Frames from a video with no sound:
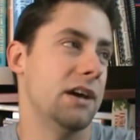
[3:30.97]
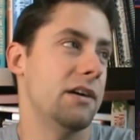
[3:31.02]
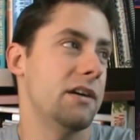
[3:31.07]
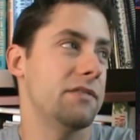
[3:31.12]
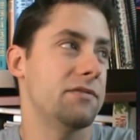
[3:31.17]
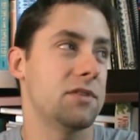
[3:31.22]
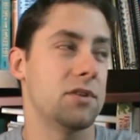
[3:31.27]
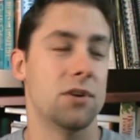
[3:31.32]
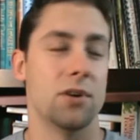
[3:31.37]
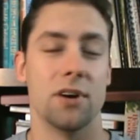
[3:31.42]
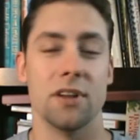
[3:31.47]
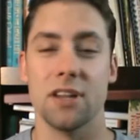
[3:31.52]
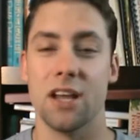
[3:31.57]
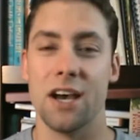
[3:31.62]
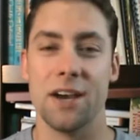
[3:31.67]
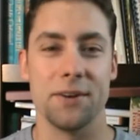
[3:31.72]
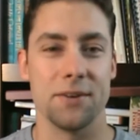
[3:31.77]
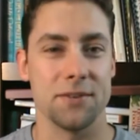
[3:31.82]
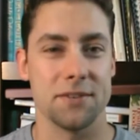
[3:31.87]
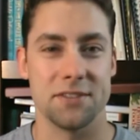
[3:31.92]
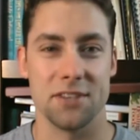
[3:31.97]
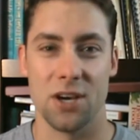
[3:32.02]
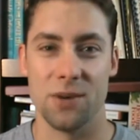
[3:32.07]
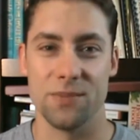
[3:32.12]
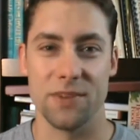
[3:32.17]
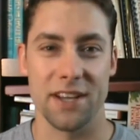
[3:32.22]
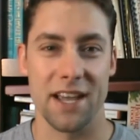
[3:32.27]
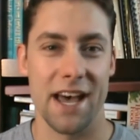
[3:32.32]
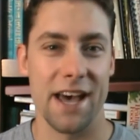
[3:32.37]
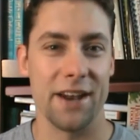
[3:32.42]
have to go online or
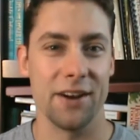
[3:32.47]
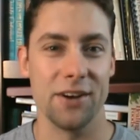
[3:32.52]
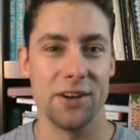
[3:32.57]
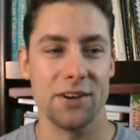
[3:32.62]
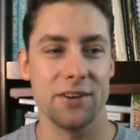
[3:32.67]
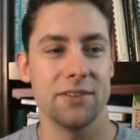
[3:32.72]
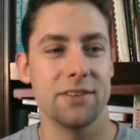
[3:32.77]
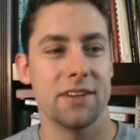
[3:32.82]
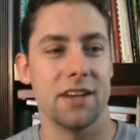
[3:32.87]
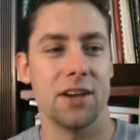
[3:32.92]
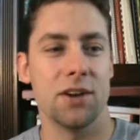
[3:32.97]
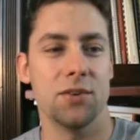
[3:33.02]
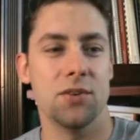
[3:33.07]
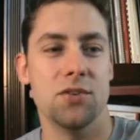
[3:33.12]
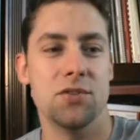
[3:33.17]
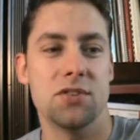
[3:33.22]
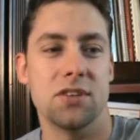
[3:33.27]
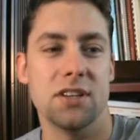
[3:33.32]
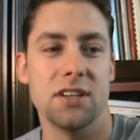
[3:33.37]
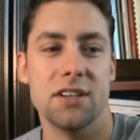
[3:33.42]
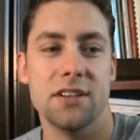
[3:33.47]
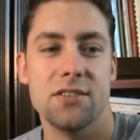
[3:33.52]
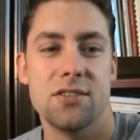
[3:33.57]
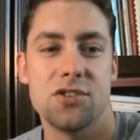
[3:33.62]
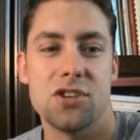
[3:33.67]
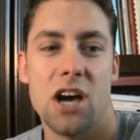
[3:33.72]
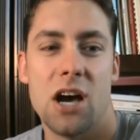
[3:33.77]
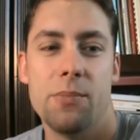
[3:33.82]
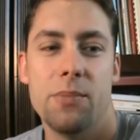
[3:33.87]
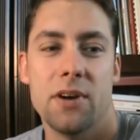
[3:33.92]
something. I don't know. I don't usually
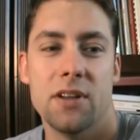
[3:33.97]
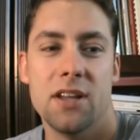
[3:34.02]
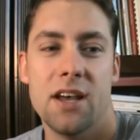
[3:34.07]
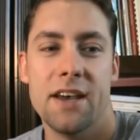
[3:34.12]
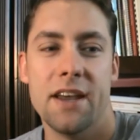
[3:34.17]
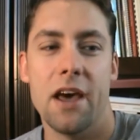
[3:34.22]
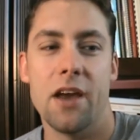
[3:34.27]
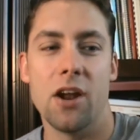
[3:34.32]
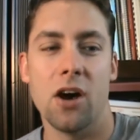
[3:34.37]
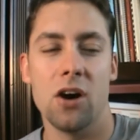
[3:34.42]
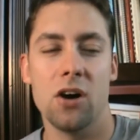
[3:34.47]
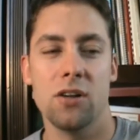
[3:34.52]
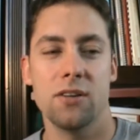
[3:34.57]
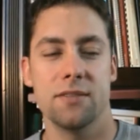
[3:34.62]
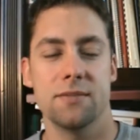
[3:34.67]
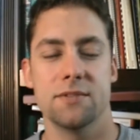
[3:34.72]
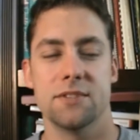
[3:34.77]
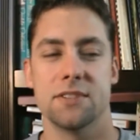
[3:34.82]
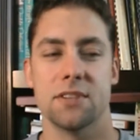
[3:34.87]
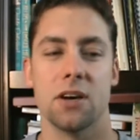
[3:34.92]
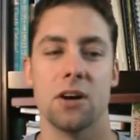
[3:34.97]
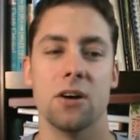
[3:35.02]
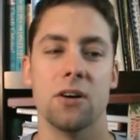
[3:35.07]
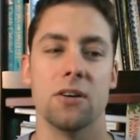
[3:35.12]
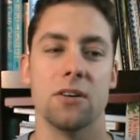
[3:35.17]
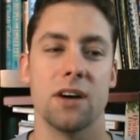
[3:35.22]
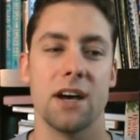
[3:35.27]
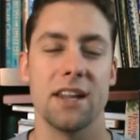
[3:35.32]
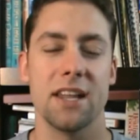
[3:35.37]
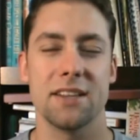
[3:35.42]
shop online at all, so
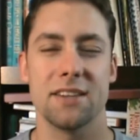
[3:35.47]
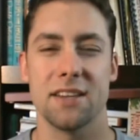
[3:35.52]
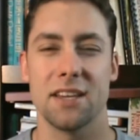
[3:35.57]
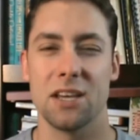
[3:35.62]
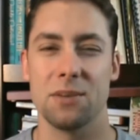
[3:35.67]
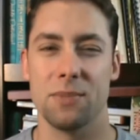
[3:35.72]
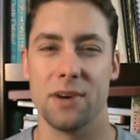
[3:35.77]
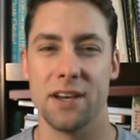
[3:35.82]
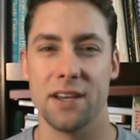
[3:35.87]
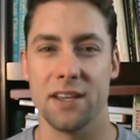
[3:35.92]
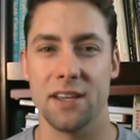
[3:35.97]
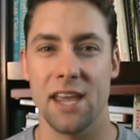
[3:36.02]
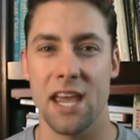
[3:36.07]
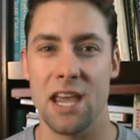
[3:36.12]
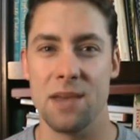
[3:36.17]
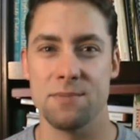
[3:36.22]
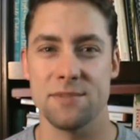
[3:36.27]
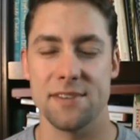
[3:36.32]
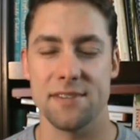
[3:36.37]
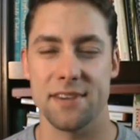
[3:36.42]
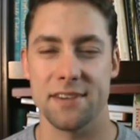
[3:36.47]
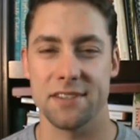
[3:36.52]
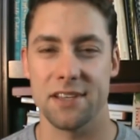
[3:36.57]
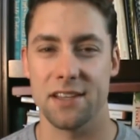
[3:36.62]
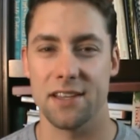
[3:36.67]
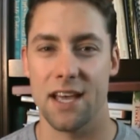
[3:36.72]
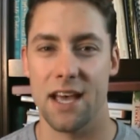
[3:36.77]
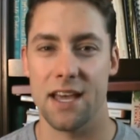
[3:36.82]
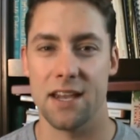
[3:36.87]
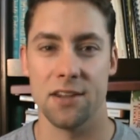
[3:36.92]
I like to get my games and things
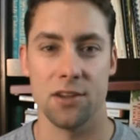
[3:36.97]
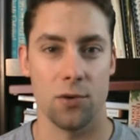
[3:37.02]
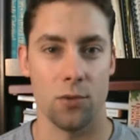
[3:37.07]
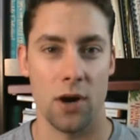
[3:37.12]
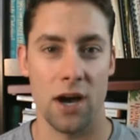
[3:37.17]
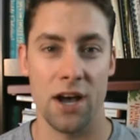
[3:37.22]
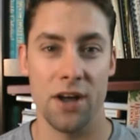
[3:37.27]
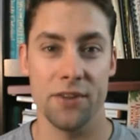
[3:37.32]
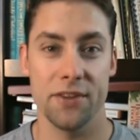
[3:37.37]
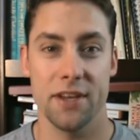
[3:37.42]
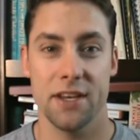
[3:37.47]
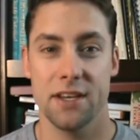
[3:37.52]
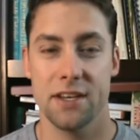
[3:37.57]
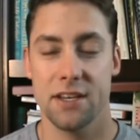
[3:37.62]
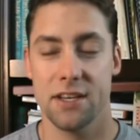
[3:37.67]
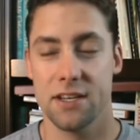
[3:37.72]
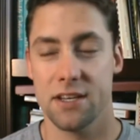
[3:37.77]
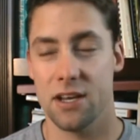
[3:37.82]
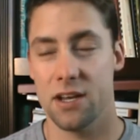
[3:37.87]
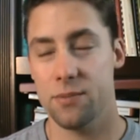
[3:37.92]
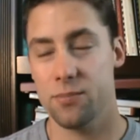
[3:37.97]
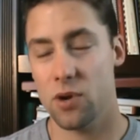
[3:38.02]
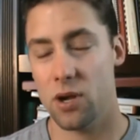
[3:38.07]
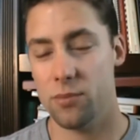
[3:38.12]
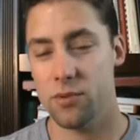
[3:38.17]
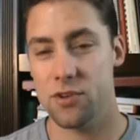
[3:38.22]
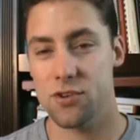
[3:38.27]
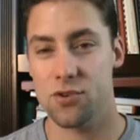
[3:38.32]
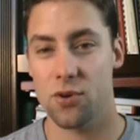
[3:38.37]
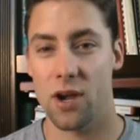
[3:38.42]
like that in the wild. I'll
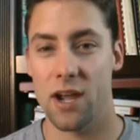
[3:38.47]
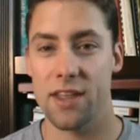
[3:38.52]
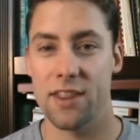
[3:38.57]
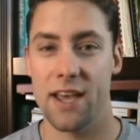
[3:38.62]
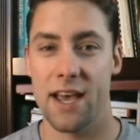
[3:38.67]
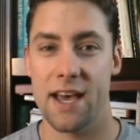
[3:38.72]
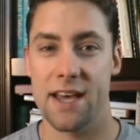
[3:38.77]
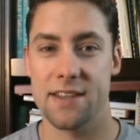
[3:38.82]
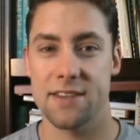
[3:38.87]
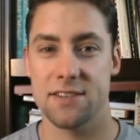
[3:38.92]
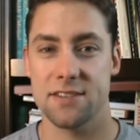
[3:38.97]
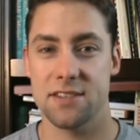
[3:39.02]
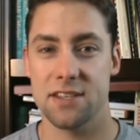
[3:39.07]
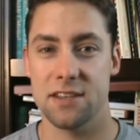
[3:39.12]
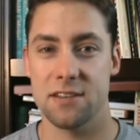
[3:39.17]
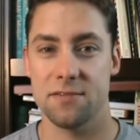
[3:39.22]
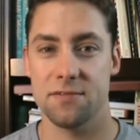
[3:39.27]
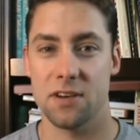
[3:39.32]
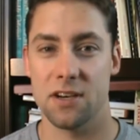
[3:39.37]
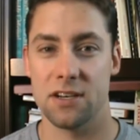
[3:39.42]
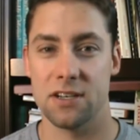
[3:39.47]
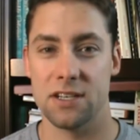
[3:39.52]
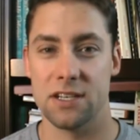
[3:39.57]
probably try that, see if